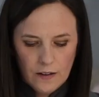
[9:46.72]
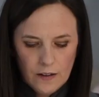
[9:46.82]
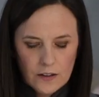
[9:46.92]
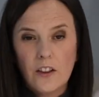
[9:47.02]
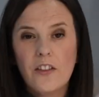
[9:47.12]

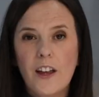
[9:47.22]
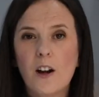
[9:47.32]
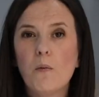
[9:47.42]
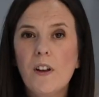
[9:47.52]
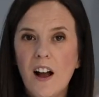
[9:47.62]
So
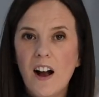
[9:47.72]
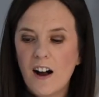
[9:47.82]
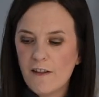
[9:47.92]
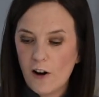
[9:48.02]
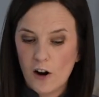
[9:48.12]
there we
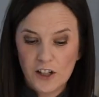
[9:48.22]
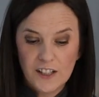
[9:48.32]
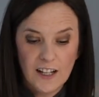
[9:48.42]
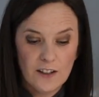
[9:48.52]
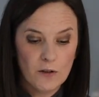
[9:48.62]
have our
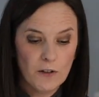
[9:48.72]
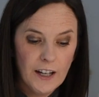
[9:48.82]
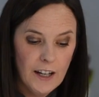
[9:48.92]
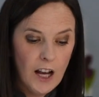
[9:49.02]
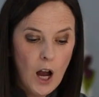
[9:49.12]
stencil
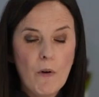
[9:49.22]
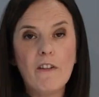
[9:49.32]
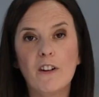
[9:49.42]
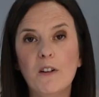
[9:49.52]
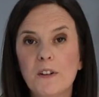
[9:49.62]
cake.
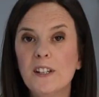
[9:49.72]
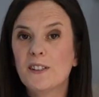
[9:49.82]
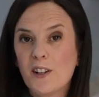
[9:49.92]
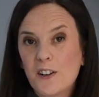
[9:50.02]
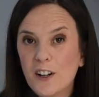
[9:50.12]
However, we need to
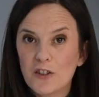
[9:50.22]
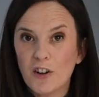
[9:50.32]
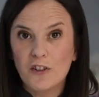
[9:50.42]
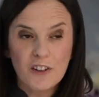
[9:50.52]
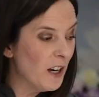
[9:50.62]
turn this
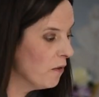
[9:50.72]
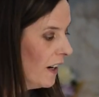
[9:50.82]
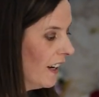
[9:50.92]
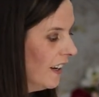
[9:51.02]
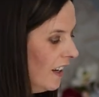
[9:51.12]
around the right
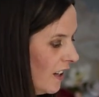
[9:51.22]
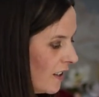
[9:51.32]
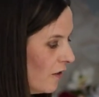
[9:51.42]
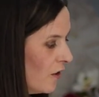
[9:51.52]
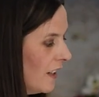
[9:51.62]
way.
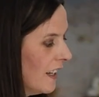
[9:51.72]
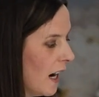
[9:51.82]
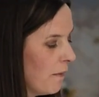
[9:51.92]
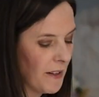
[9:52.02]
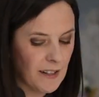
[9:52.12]
So I'm just going to
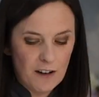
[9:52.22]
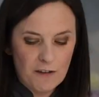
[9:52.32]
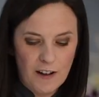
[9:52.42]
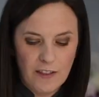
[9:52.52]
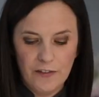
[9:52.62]
grab
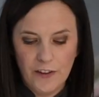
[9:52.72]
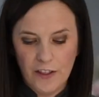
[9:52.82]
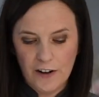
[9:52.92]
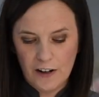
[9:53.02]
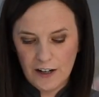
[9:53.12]
myself
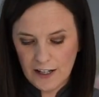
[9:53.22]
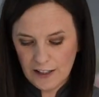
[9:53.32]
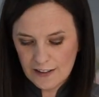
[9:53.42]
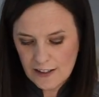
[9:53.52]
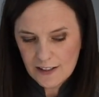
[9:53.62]
another
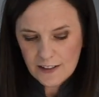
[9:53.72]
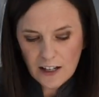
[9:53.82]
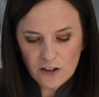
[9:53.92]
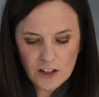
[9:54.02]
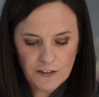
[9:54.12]
acrylic disc
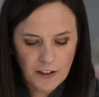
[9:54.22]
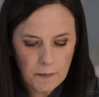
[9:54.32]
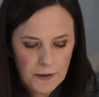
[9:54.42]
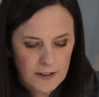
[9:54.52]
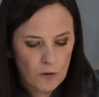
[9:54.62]
and just
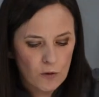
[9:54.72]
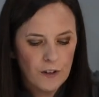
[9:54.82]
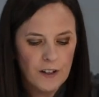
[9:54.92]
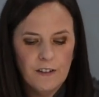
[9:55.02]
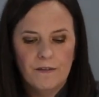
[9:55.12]
flip this
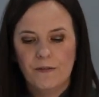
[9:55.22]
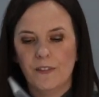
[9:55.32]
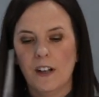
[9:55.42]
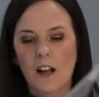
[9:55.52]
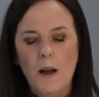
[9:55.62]
over
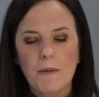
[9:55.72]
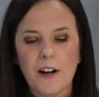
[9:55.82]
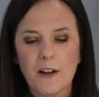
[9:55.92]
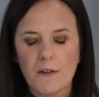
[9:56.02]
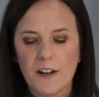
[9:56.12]
up the
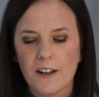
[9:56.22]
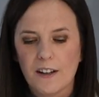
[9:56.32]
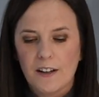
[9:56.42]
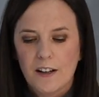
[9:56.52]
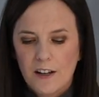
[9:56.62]
right way,
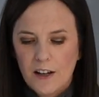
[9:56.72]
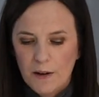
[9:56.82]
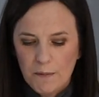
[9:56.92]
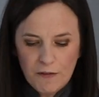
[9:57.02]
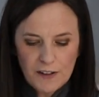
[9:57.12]

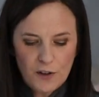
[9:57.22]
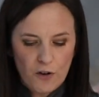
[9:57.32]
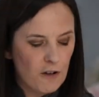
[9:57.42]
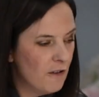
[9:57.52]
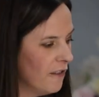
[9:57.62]
move this
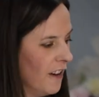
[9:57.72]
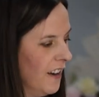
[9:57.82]
off.